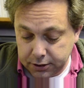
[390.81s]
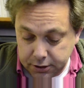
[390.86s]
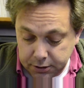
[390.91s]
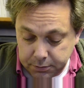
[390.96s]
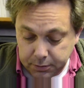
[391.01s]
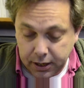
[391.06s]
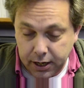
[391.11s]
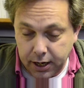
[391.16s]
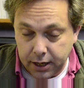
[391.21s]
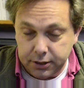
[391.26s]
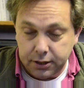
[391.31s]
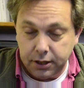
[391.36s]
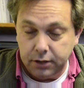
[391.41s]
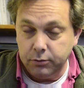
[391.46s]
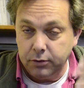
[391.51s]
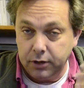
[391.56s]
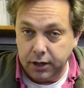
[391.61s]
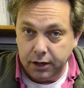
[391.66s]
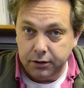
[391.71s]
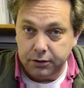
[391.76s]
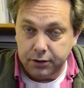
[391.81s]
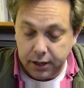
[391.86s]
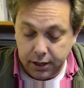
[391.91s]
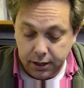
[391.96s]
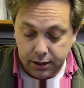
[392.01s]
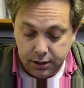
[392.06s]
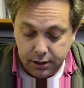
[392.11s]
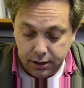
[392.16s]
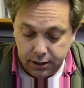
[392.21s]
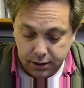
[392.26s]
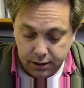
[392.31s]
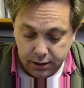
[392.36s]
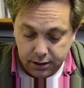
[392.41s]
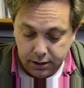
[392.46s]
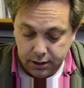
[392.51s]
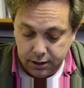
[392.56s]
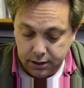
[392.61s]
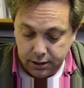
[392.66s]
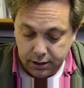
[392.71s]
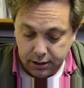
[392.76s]
This is my accent when I think,
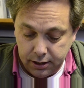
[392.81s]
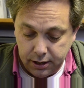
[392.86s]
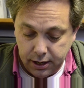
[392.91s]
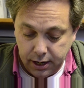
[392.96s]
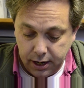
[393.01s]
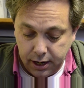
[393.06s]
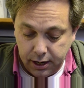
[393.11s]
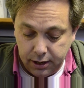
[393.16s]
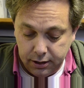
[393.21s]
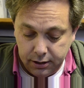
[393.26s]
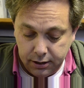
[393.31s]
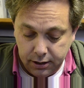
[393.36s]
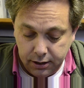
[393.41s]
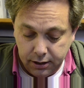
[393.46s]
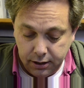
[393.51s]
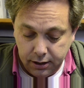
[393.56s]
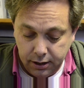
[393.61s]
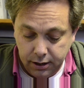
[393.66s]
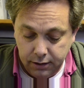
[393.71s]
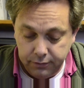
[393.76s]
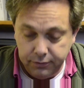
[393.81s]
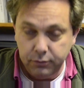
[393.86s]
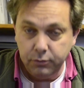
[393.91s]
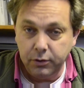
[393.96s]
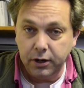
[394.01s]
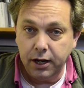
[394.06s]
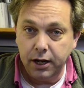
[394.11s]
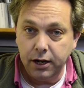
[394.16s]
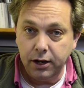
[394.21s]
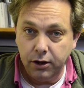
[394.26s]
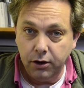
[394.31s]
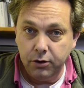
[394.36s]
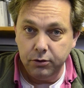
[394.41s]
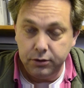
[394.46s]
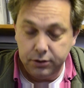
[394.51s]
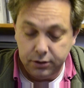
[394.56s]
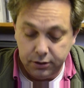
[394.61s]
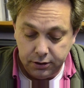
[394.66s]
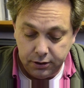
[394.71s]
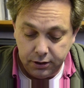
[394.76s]
and even when I go
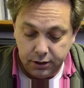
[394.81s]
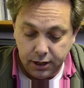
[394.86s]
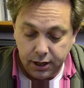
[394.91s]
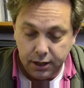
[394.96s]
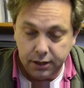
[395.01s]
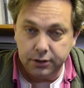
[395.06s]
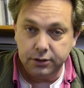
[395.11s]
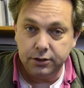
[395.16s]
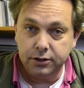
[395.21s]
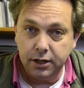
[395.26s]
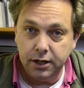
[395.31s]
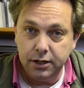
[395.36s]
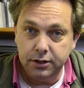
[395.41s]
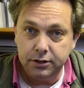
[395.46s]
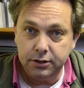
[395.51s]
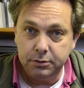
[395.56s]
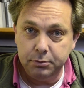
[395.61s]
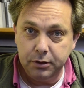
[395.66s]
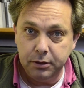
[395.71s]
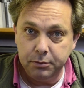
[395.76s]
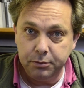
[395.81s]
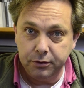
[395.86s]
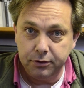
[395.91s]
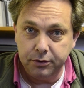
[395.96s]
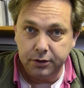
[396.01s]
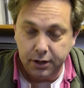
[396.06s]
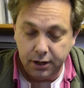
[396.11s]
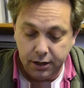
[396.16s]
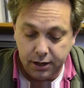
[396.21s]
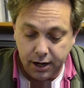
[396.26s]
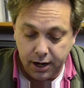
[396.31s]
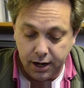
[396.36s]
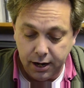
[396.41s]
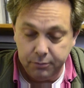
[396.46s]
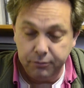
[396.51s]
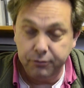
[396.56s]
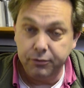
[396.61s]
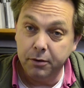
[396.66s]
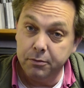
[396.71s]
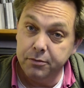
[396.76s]
to the United States, people think
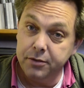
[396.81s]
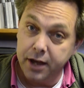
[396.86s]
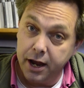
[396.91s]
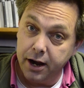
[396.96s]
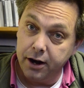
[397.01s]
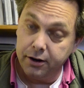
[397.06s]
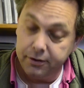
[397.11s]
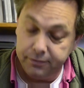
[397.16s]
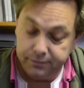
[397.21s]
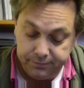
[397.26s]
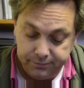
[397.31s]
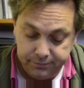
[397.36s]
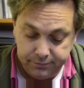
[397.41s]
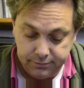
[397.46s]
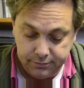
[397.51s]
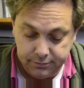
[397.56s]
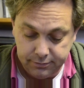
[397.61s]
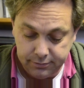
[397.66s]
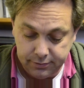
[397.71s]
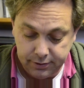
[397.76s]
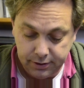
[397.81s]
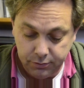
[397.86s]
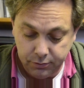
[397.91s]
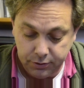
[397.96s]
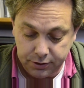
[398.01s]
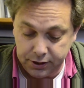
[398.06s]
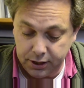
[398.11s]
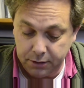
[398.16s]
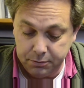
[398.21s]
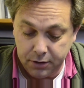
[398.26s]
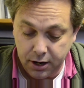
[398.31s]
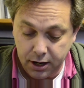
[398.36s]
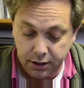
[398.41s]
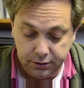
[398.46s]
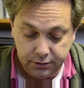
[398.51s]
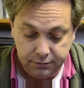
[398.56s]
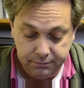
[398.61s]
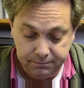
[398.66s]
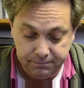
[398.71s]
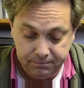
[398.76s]
I'm from there, which I'm
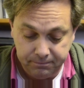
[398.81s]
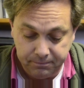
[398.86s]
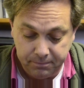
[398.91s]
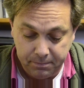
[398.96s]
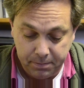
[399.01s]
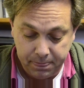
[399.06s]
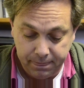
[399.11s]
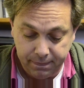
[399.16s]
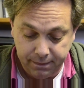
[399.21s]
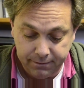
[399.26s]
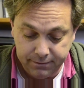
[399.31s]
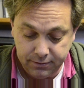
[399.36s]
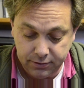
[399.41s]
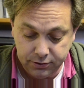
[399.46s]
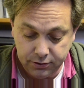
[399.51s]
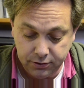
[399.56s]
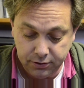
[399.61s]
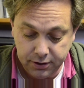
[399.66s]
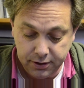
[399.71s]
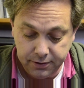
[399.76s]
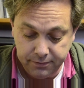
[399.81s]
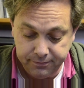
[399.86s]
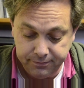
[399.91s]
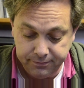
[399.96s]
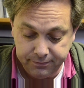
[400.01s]
not. Sorry.